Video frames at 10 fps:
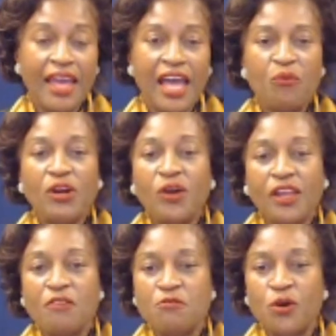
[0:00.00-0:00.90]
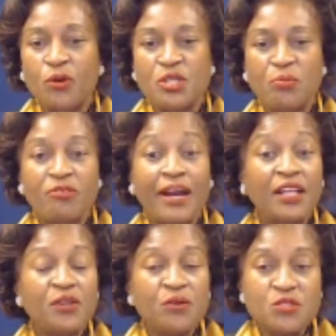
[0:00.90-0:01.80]
And we're looking forward to
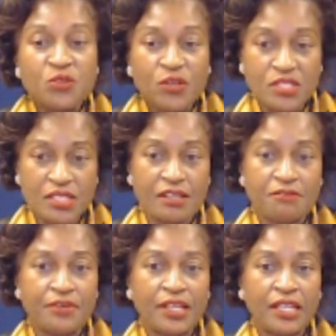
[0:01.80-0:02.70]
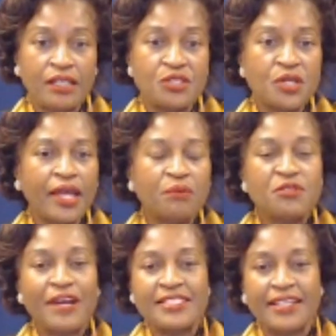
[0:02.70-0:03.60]
providing new sources of funding to help
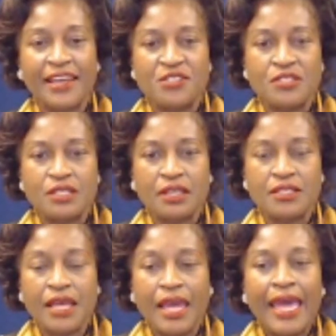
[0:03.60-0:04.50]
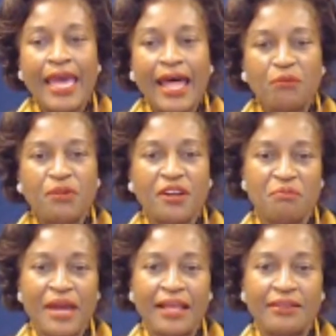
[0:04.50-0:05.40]
transit agencies help
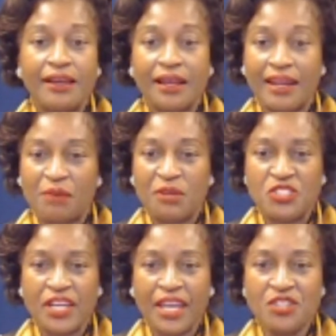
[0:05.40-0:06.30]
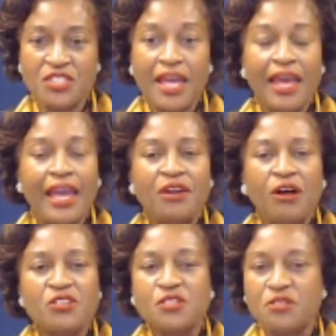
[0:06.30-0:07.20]
combat climate change and
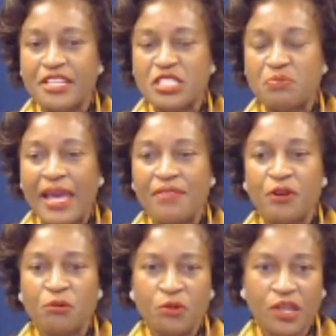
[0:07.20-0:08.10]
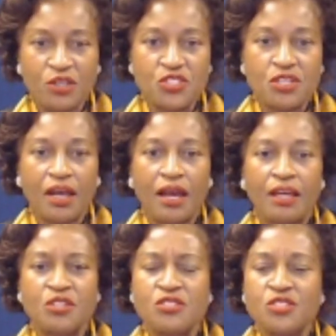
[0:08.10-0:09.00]
also to expand their reach
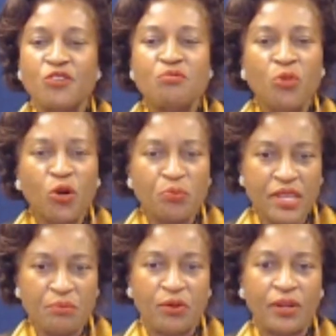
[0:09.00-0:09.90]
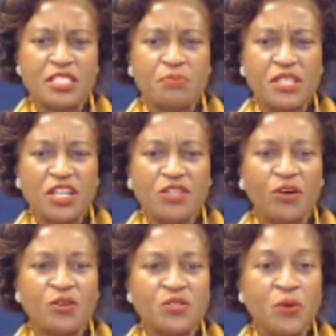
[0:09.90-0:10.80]
to serve more people, especially
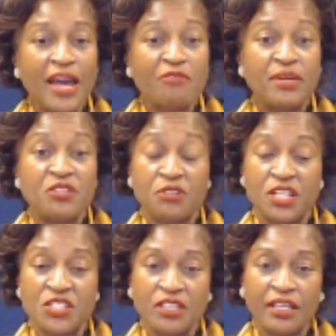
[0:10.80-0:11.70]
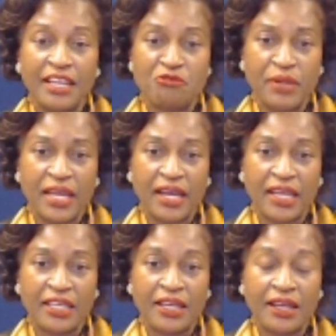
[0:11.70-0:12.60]
those who have been traditionally left
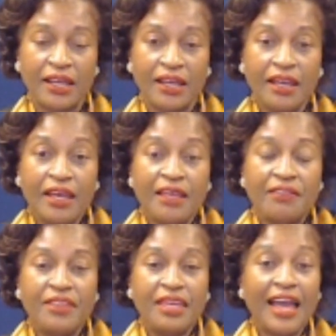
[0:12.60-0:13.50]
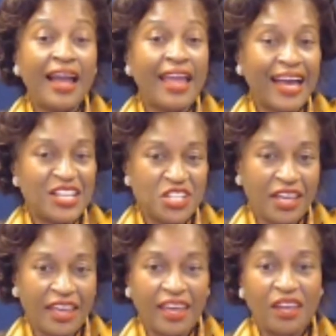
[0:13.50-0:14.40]
behind. The
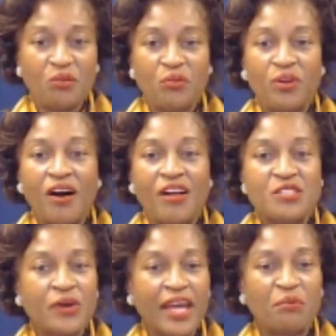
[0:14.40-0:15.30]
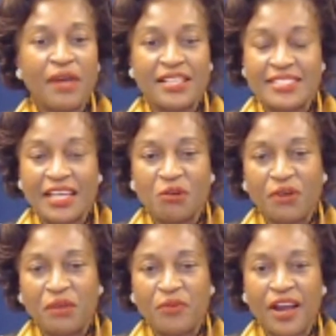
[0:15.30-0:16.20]
IIJA will also help
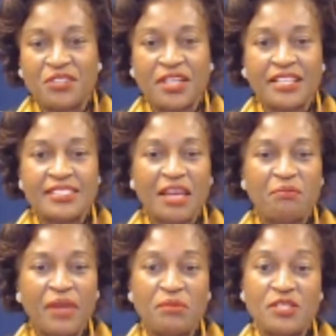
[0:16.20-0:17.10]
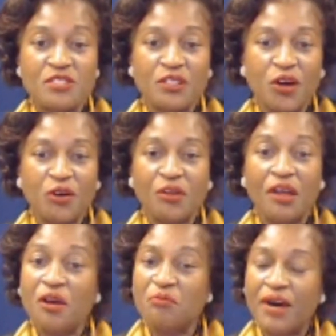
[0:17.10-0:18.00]
accelerate projects that may be slowed
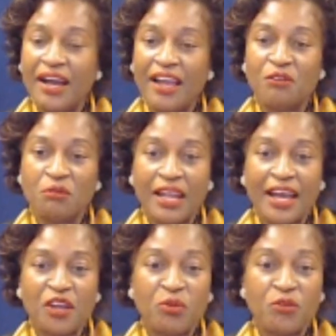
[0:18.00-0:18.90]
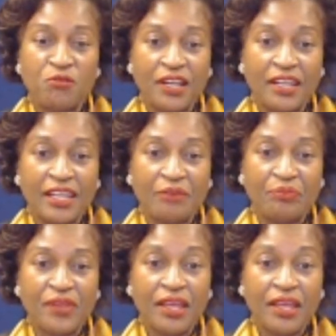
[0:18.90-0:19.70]
by unreliable funding.